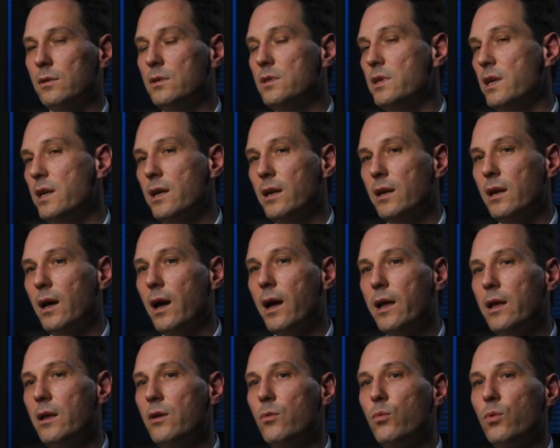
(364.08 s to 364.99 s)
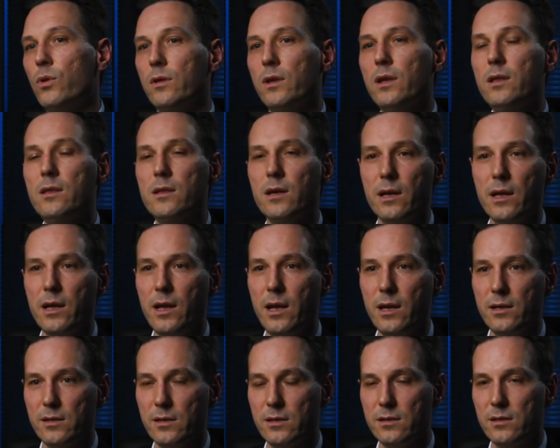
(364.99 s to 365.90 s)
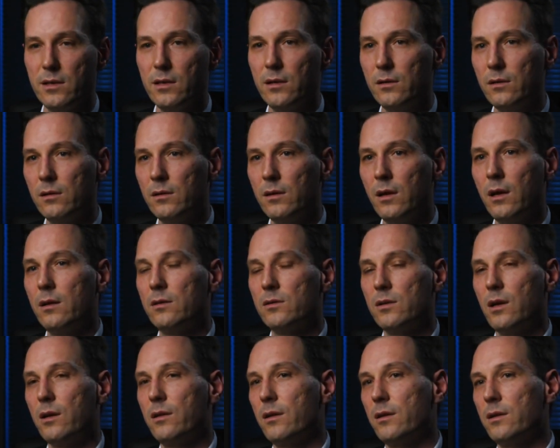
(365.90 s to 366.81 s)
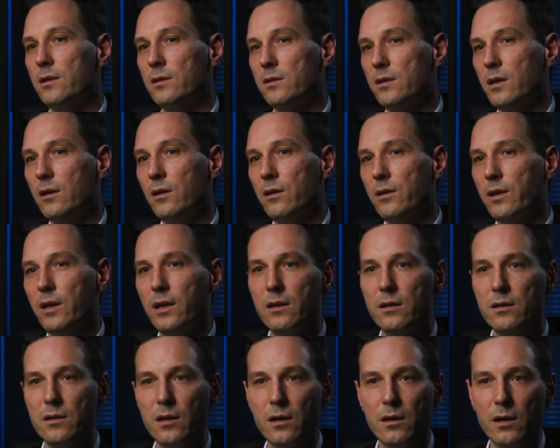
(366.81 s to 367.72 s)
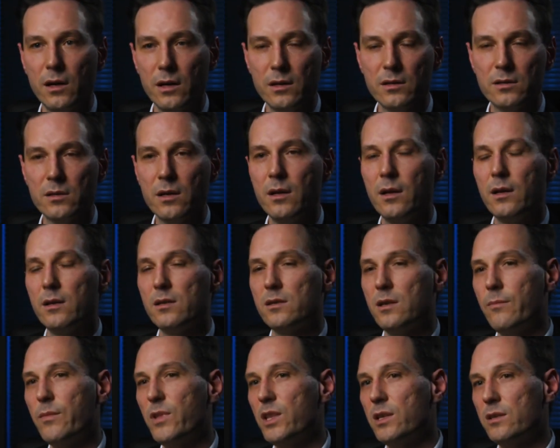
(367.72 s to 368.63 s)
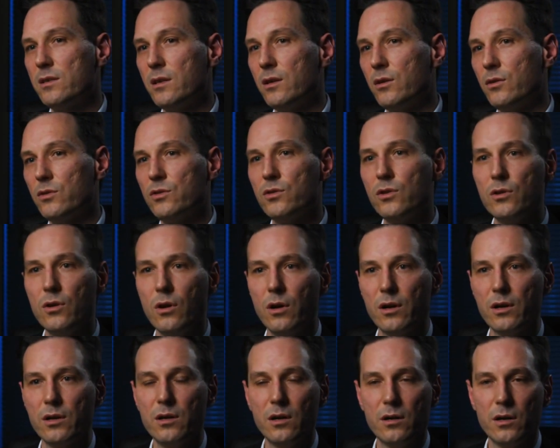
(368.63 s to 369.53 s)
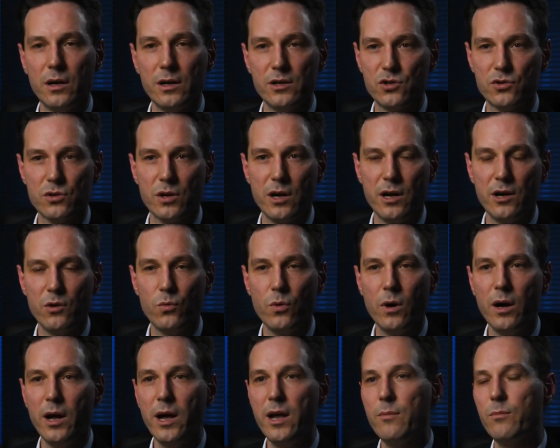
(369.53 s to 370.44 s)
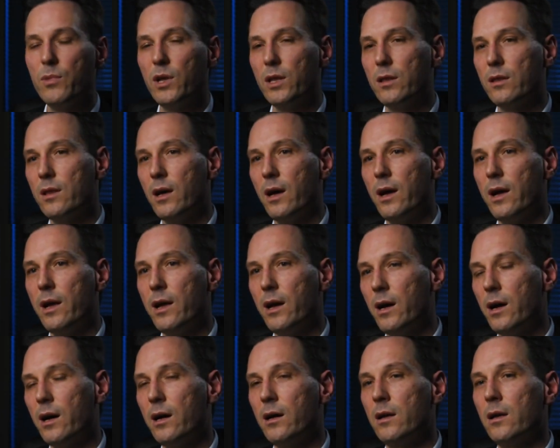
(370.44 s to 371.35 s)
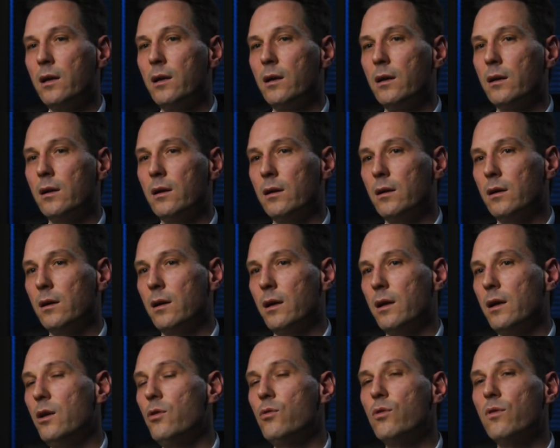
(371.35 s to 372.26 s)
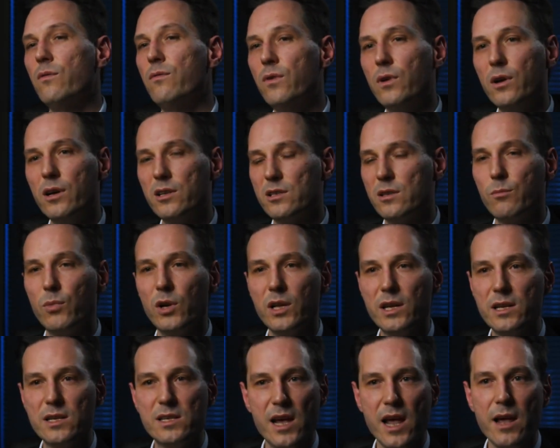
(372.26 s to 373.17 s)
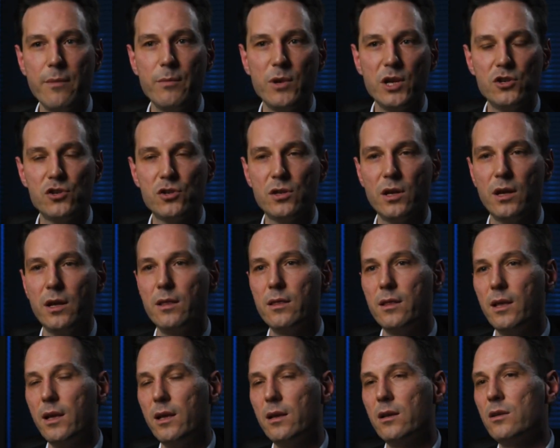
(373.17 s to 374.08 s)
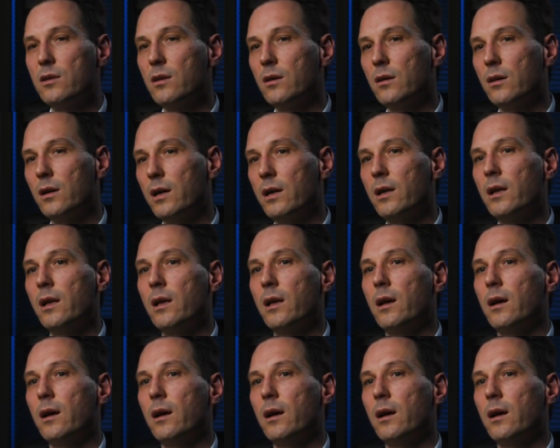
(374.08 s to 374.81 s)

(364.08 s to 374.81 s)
DNA within the cancer cell so that the cell then dies. Some of the cells do not die straight away, but they are irreversibly damaged and then die